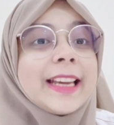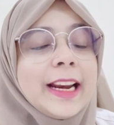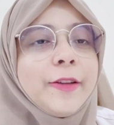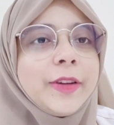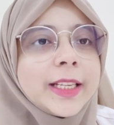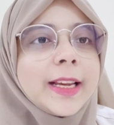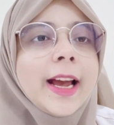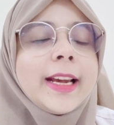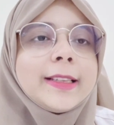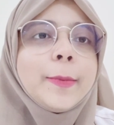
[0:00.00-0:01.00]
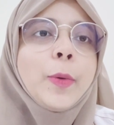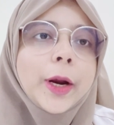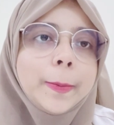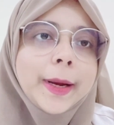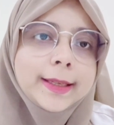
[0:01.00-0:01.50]
Killer visa is a
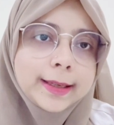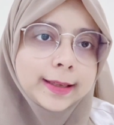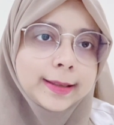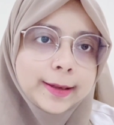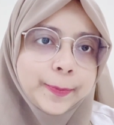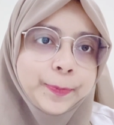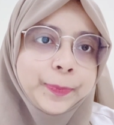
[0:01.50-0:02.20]
point based system.